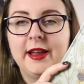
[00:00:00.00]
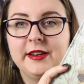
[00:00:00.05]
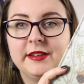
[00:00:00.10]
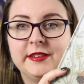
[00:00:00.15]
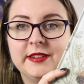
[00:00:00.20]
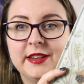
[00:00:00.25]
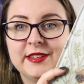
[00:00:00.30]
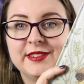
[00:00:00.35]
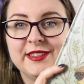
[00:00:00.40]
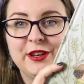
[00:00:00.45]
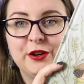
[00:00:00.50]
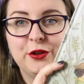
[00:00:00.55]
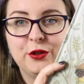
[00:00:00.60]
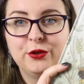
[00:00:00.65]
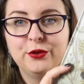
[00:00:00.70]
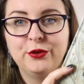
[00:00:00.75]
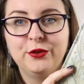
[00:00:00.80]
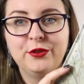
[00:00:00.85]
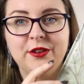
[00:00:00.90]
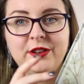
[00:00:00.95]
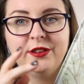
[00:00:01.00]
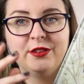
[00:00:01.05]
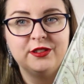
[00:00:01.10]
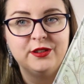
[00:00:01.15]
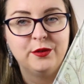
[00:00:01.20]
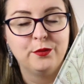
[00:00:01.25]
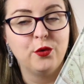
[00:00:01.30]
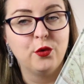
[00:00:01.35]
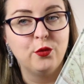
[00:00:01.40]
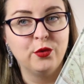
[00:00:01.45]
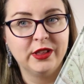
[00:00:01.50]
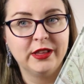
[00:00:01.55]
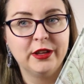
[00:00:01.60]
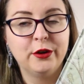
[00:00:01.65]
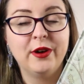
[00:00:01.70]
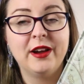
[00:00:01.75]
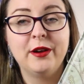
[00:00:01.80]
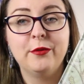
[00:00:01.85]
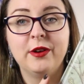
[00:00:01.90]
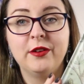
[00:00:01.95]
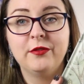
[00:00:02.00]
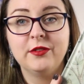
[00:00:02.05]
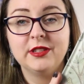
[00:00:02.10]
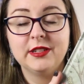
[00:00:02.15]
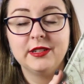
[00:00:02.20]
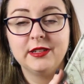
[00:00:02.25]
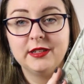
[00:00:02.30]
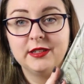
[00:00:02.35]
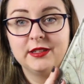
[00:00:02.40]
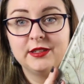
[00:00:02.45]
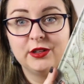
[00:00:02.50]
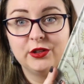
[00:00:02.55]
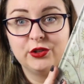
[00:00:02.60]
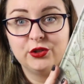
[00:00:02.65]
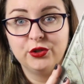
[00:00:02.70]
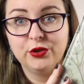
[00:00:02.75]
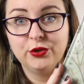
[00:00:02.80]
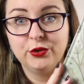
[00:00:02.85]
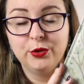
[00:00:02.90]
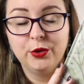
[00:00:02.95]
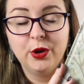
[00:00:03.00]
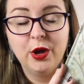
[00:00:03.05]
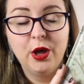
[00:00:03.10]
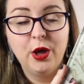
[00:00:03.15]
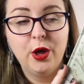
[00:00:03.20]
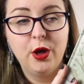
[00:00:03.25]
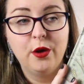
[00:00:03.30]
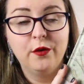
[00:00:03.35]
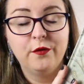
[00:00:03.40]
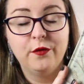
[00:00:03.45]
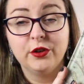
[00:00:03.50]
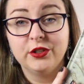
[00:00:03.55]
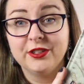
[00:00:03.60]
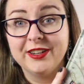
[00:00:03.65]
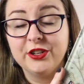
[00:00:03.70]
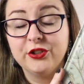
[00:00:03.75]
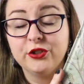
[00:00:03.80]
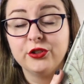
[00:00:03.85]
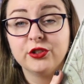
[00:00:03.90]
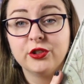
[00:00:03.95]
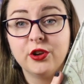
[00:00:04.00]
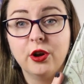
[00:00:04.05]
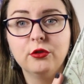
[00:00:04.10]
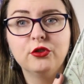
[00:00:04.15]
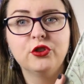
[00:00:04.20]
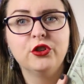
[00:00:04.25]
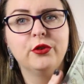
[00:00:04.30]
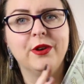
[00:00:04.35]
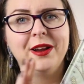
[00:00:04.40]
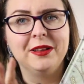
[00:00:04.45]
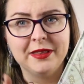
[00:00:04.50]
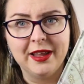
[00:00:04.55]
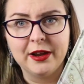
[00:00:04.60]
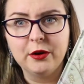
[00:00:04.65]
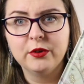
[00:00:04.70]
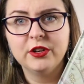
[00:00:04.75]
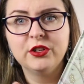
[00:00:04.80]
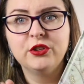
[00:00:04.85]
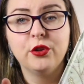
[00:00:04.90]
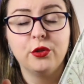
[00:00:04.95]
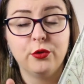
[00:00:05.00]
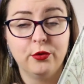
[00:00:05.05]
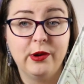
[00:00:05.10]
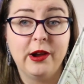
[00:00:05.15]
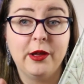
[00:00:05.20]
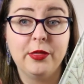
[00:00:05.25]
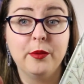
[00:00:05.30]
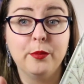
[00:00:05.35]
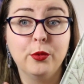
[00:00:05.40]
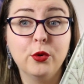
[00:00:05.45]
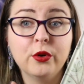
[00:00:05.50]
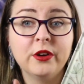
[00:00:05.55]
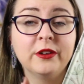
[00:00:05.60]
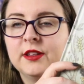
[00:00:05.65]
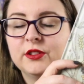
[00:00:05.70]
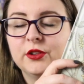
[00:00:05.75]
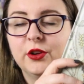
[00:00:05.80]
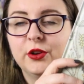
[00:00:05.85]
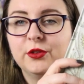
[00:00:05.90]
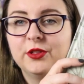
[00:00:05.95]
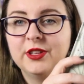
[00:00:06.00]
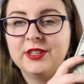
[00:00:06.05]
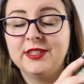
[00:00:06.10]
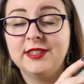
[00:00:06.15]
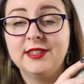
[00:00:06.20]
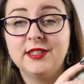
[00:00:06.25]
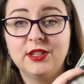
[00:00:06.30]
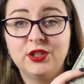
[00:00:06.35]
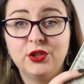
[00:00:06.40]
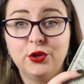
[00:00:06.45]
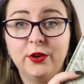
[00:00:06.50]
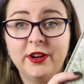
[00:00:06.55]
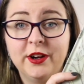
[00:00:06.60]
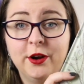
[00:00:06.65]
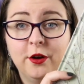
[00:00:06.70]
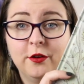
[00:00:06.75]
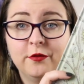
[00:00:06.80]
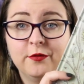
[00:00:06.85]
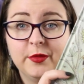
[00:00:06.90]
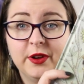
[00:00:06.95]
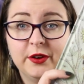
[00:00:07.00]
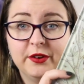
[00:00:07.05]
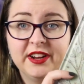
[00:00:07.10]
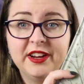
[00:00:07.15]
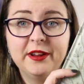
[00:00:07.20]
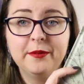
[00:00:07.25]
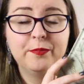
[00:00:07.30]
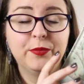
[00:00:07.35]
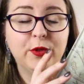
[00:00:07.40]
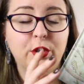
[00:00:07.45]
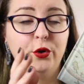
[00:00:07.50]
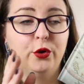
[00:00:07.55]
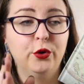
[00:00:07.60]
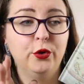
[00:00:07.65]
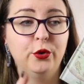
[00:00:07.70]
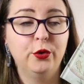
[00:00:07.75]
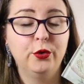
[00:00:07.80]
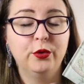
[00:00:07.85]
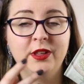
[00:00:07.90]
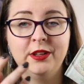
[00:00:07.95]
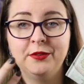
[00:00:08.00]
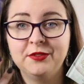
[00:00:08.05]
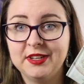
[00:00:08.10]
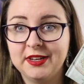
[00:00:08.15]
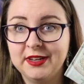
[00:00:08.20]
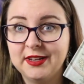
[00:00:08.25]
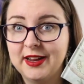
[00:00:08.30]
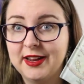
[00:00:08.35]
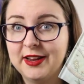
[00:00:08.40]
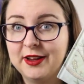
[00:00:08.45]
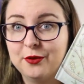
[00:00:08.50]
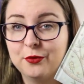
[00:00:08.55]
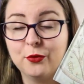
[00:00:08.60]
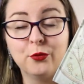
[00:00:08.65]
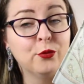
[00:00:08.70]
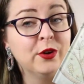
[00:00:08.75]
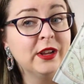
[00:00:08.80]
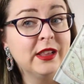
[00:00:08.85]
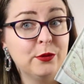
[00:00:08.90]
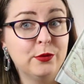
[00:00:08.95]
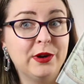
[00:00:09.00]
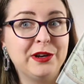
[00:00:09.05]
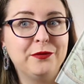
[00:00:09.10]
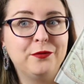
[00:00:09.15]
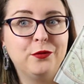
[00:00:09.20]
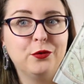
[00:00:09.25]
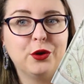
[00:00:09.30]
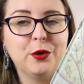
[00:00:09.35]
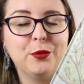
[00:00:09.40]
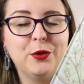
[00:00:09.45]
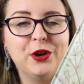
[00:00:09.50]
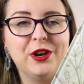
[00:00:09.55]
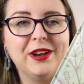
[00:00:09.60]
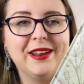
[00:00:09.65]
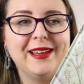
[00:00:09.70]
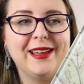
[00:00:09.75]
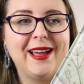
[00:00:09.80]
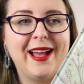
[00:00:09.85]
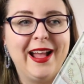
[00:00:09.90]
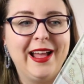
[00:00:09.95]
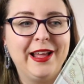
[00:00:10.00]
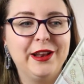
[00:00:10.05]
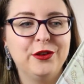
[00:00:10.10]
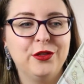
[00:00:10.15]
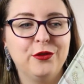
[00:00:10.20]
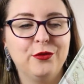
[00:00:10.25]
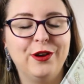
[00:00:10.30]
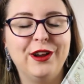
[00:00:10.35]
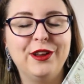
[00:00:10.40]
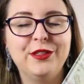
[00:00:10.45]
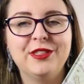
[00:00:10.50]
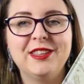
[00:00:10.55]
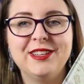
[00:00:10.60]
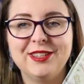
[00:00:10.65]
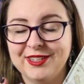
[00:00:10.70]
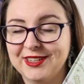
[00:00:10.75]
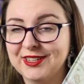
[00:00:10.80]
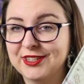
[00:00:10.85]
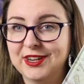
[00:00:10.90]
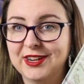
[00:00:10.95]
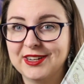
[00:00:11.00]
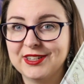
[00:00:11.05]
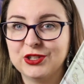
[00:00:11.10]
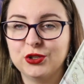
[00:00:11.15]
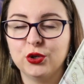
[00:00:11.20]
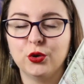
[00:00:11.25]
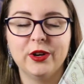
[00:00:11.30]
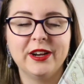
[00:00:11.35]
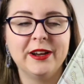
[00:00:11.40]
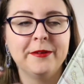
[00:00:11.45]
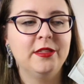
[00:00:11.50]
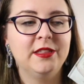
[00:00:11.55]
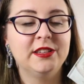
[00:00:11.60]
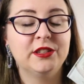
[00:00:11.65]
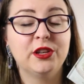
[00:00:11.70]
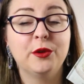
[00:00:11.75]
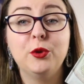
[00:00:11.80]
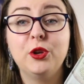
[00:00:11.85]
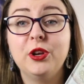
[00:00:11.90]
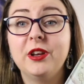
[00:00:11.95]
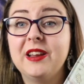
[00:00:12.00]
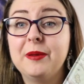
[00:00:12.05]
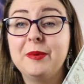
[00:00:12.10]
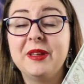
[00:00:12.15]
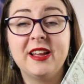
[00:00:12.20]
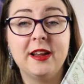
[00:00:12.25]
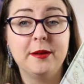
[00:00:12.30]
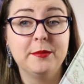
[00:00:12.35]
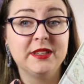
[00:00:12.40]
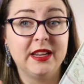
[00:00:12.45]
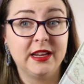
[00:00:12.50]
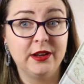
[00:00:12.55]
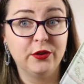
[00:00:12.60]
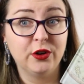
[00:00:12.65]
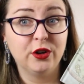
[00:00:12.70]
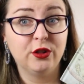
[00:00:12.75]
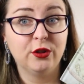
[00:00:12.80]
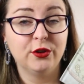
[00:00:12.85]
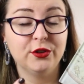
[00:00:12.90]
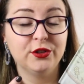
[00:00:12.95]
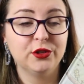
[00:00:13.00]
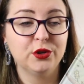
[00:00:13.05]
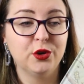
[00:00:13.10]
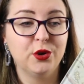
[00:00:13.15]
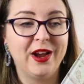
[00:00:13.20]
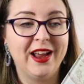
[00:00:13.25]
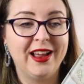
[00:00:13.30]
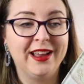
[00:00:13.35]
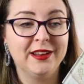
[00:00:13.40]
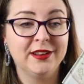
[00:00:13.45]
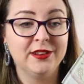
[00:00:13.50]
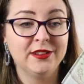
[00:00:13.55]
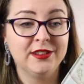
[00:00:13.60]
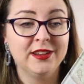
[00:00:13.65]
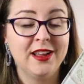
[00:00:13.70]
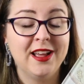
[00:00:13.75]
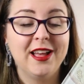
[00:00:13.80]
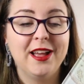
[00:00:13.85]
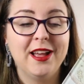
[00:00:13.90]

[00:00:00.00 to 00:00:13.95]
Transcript: and it does include some really great references to First Nations culture and language throughout the book. So this is the story of Mary, who lives in a really wonderful community, and throughout this entire story, this community becomes even closer, and